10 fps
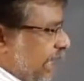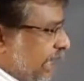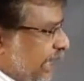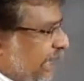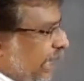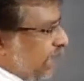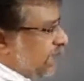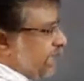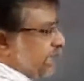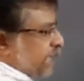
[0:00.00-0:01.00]
In all
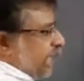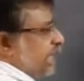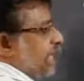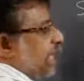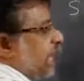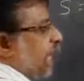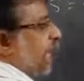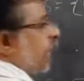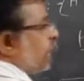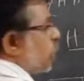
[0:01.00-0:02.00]
these three, I
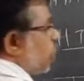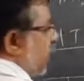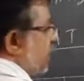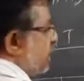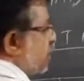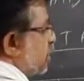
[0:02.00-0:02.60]
have 2 heads